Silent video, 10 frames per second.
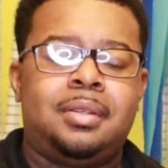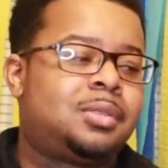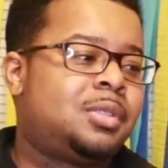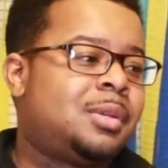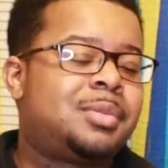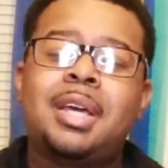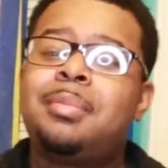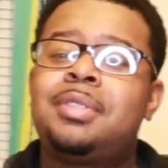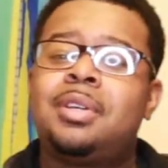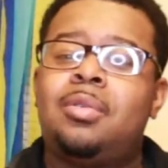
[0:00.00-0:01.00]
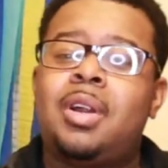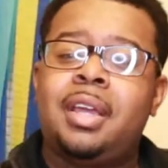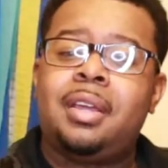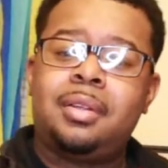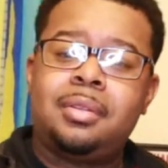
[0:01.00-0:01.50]
So as I'm stepping to the
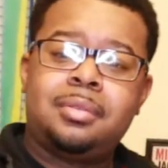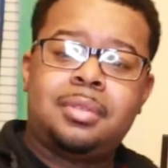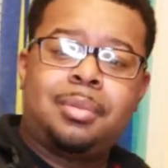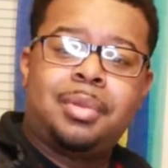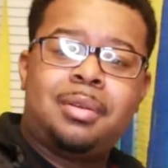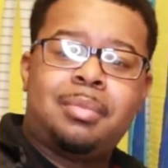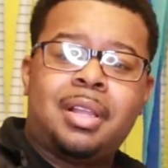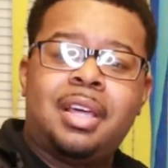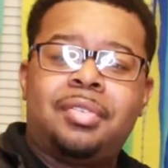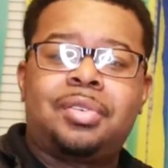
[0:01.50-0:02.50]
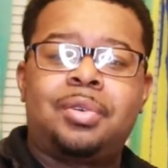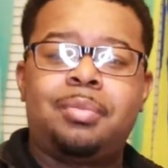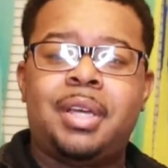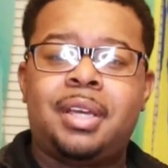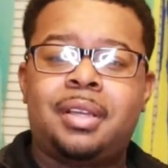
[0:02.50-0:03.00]
right, I'm leaving my left shoulder
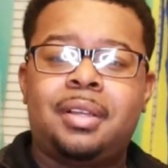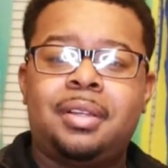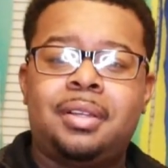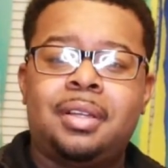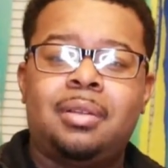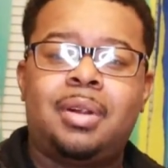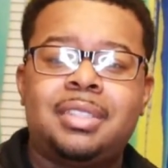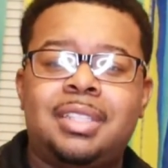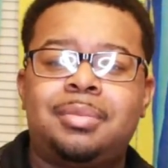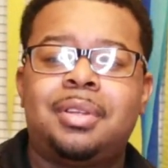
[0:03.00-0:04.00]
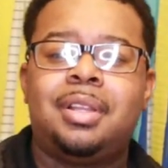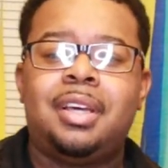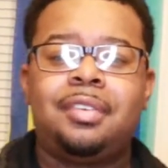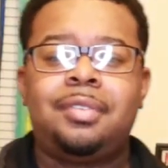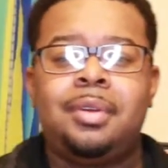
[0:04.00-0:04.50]
back. And when I step to the
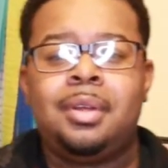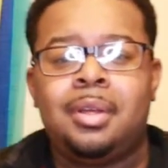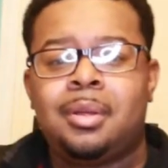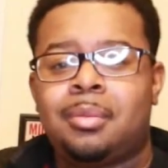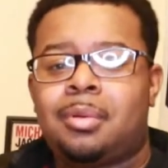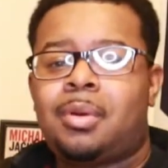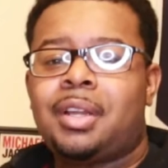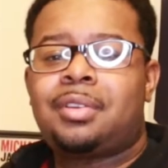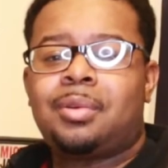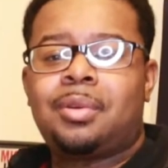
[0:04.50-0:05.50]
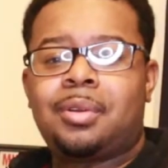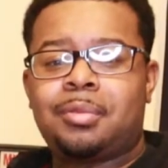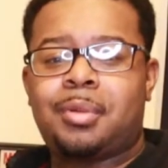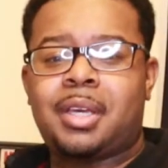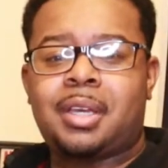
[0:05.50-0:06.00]
left, the right shoulder
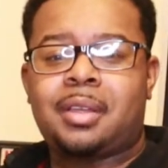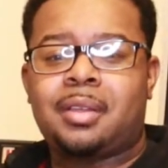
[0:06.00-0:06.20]
goes back.